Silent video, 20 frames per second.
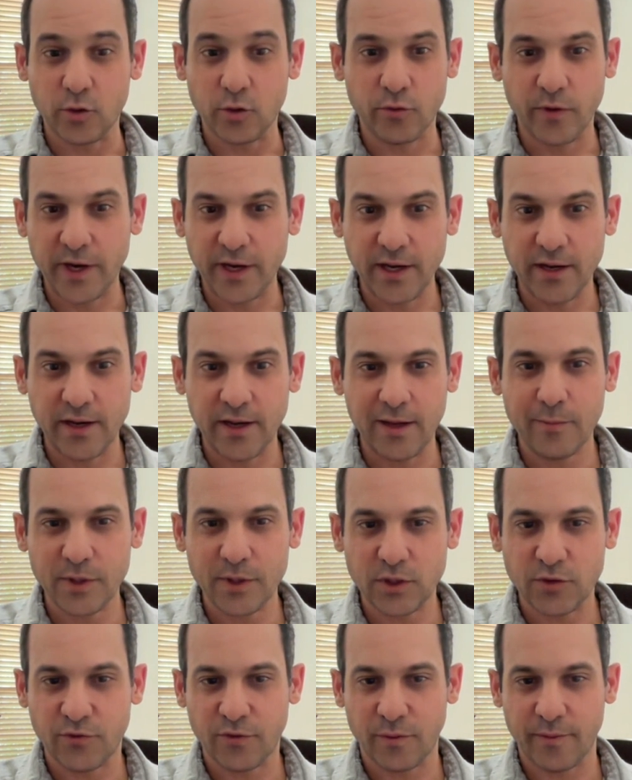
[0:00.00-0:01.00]
You create an
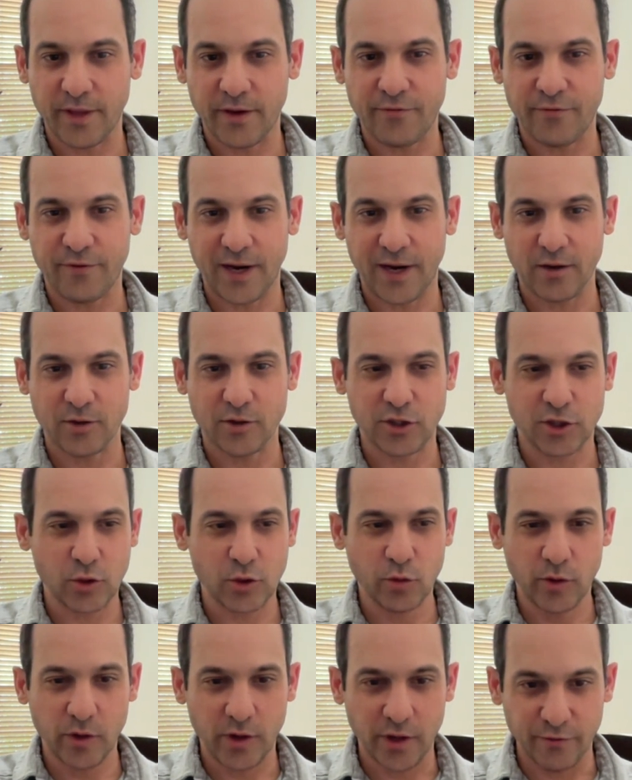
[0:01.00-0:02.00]
image from that file just
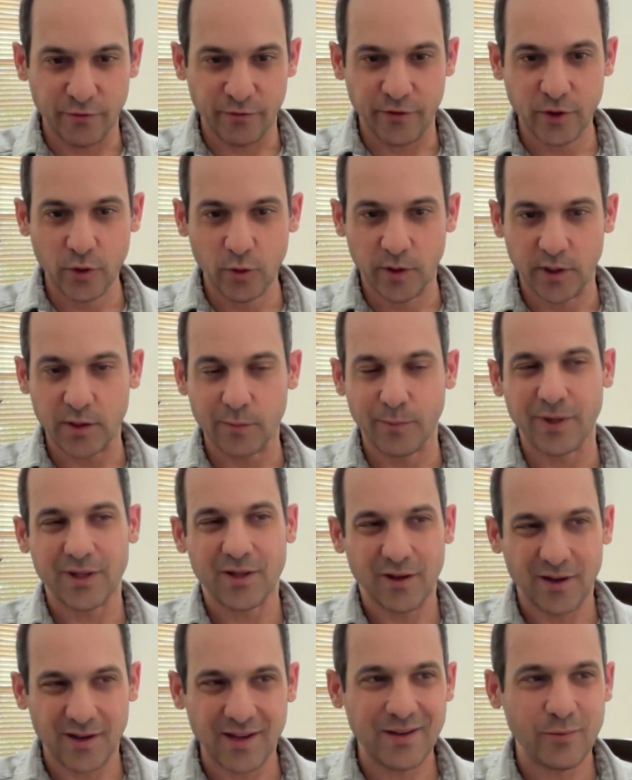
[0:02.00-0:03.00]
so you can view it. But
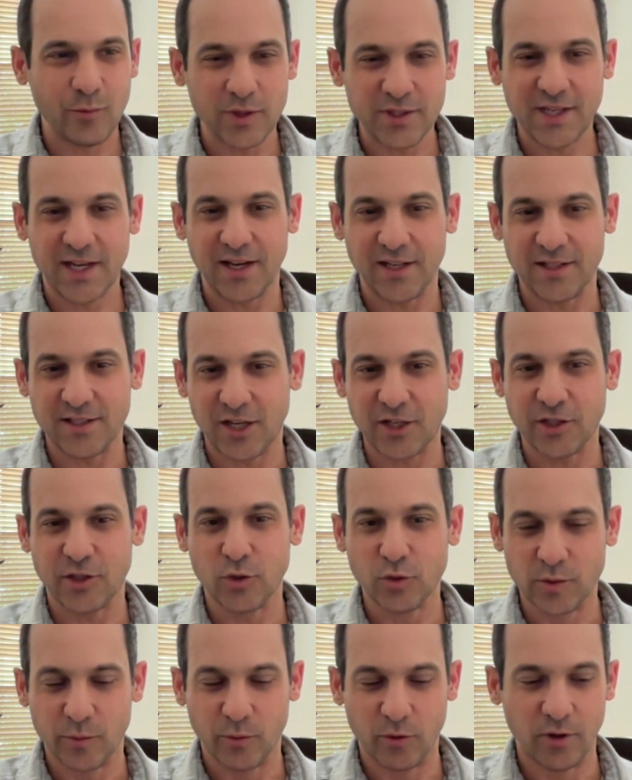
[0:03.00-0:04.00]
once again, it's not
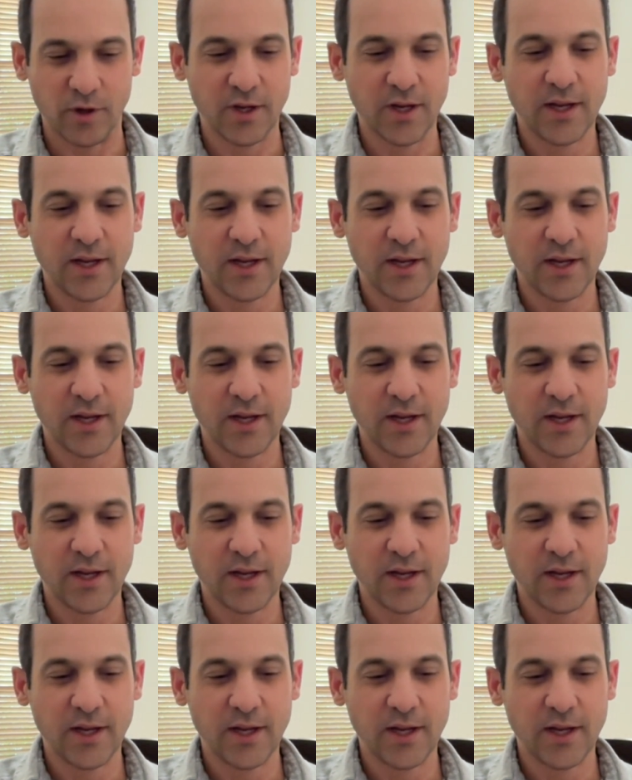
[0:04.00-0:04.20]
usable.